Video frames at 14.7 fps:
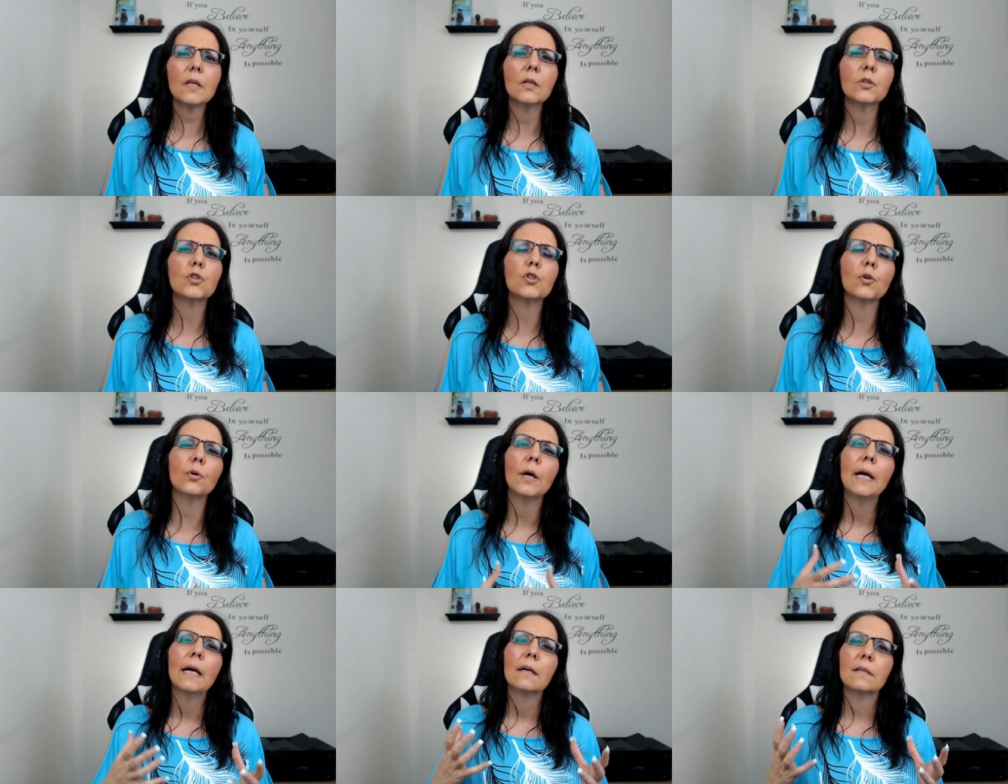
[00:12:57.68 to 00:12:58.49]

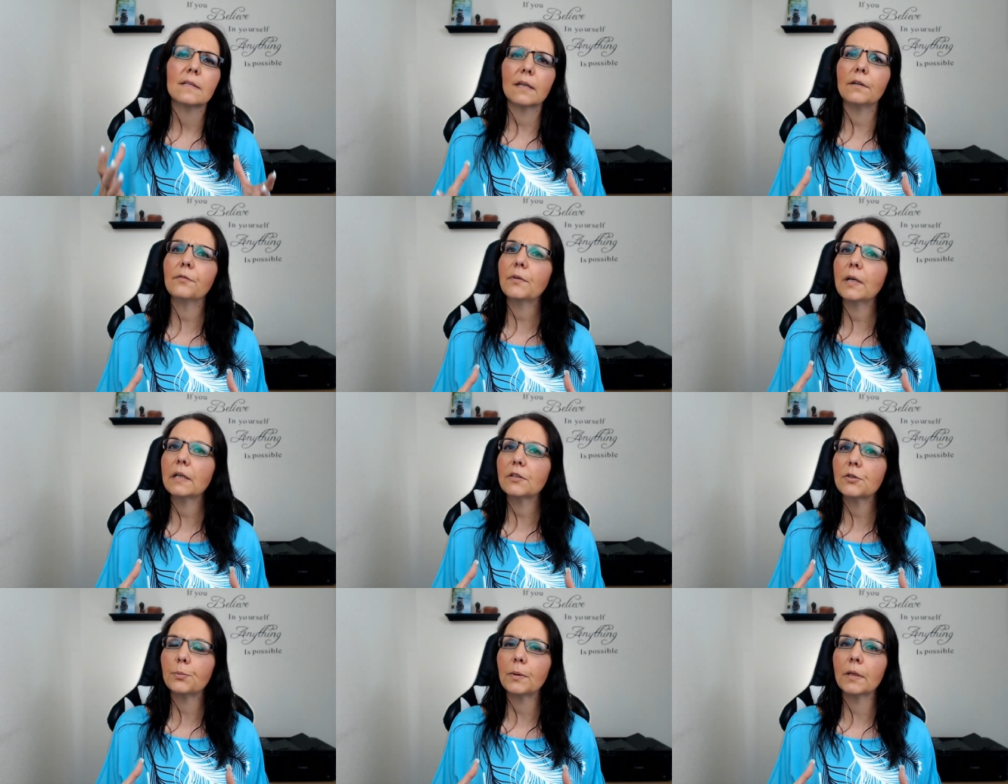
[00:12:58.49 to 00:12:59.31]
So self-care
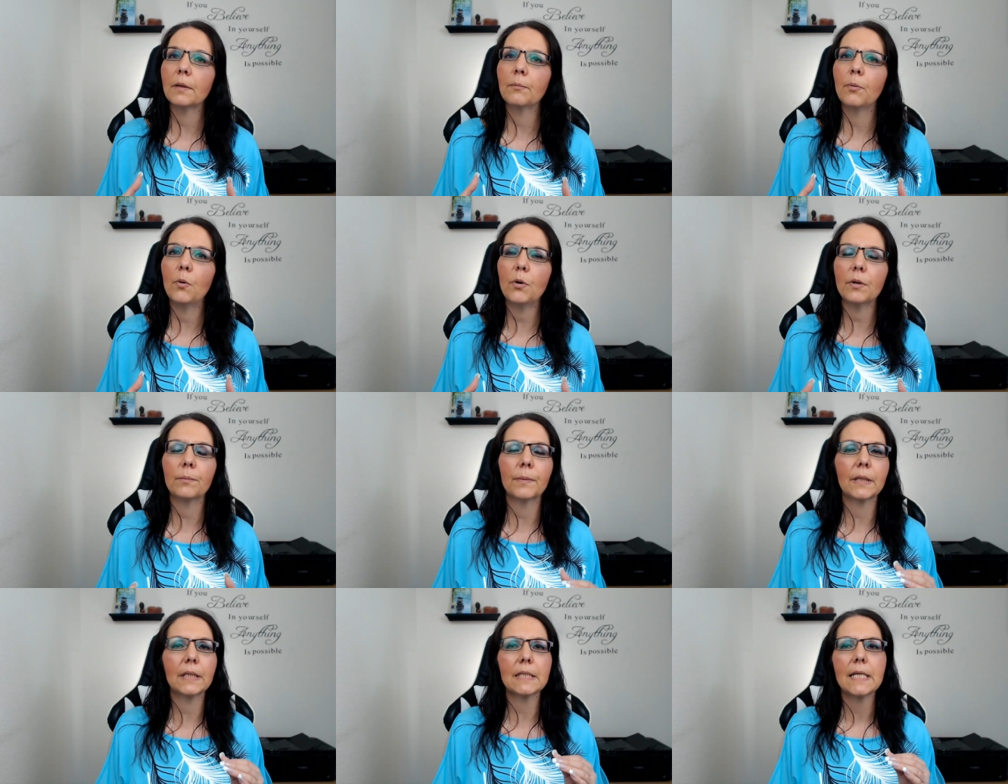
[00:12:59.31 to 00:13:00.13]
is really important
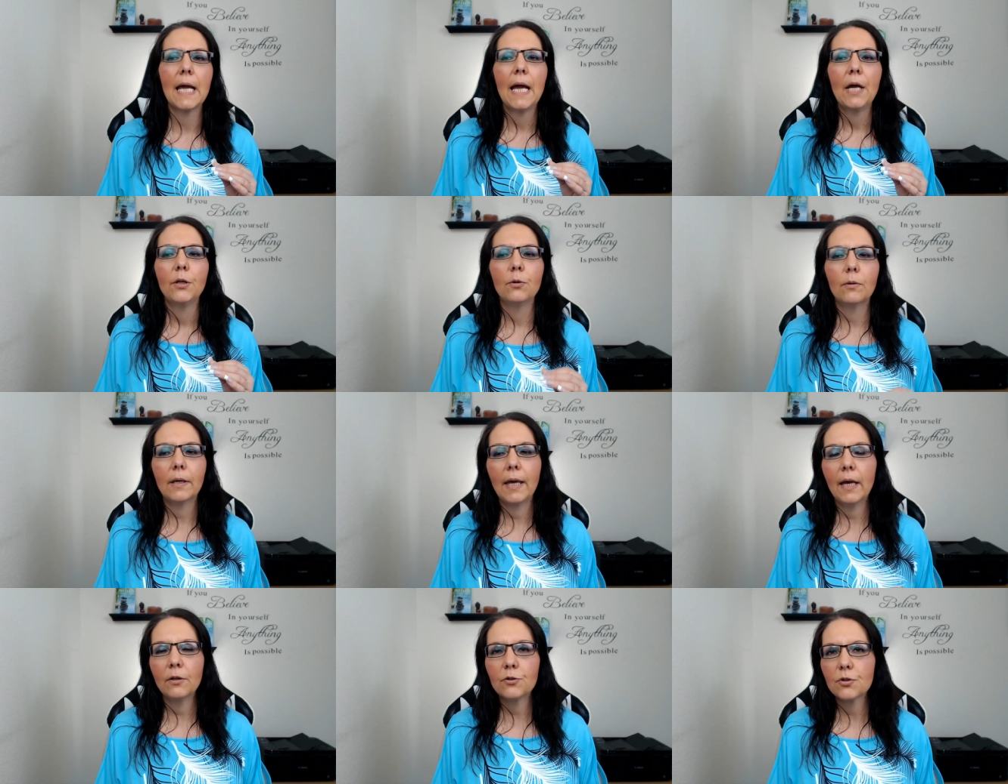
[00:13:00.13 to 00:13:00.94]
because you
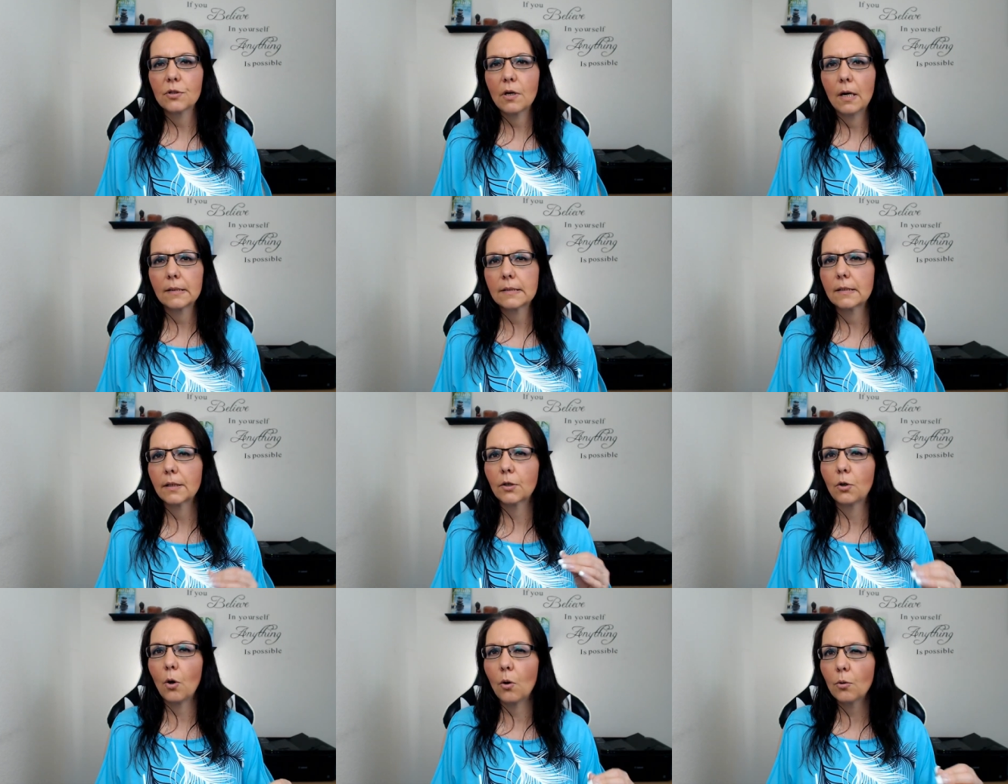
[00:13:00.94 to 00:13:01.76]
can't just
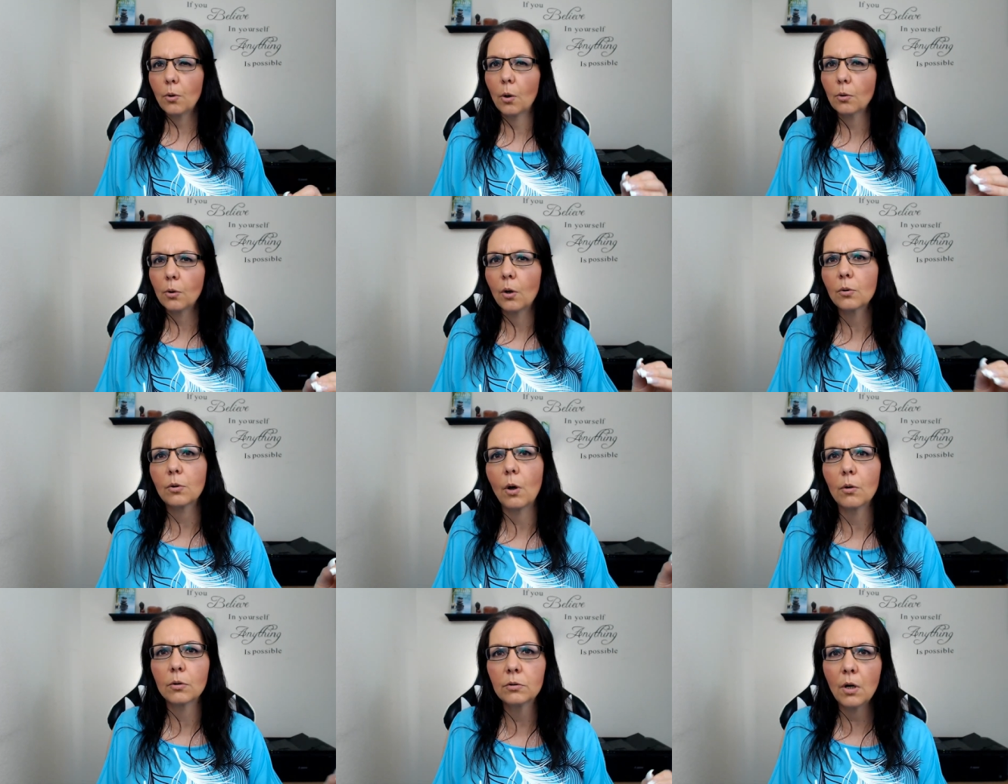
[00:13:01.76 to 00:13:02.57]
constantly go, go, go,
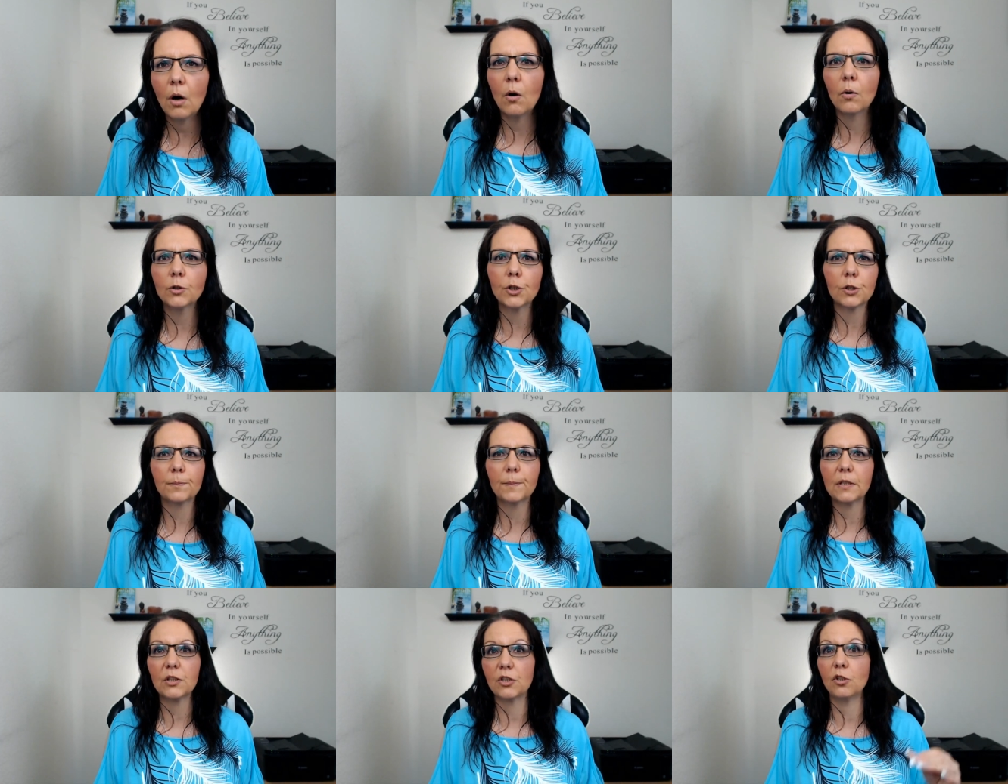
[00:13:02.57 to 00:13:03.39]
go, go just
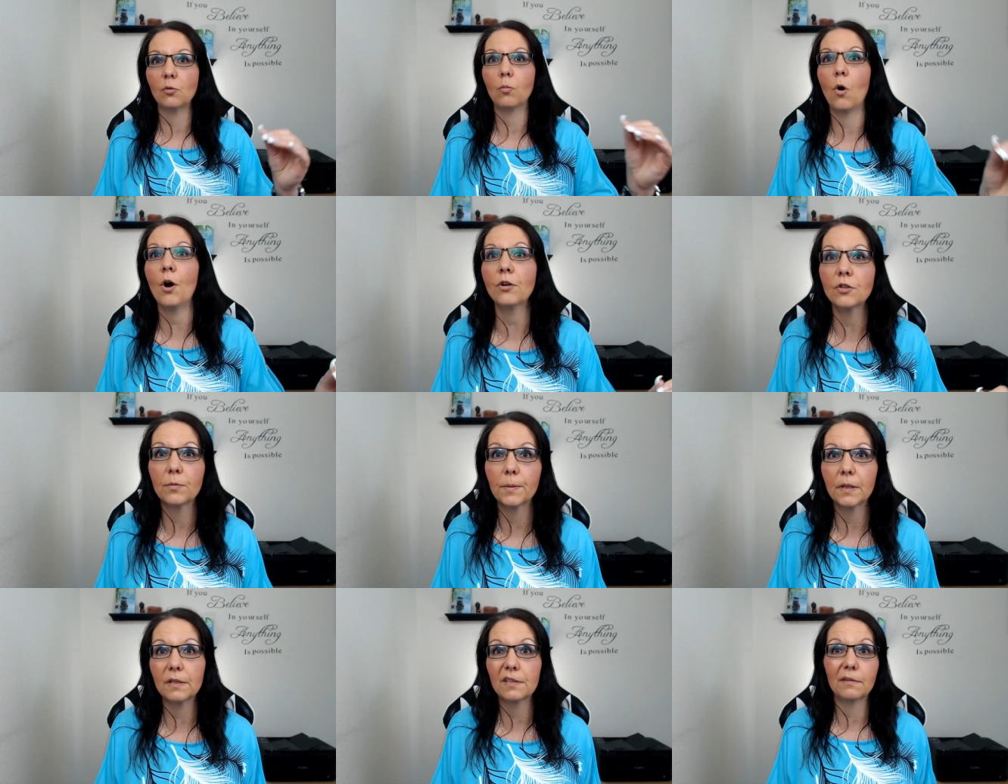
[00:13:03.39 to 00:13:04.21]
because you want to,
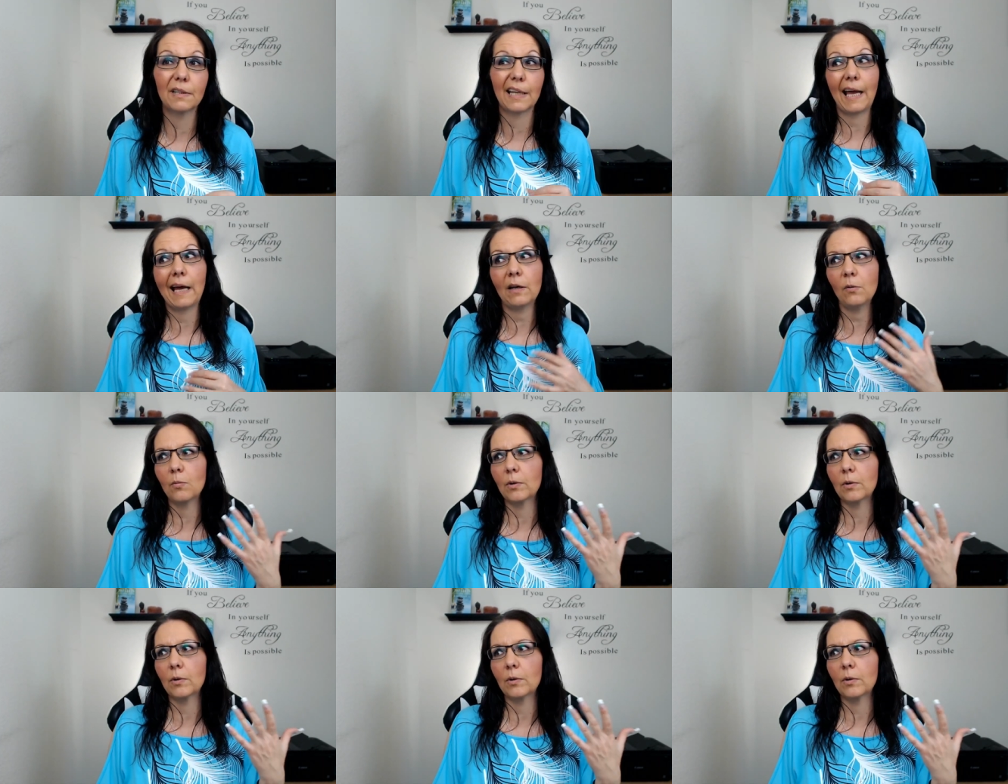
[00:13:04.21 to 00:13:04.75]
because you're like, I don't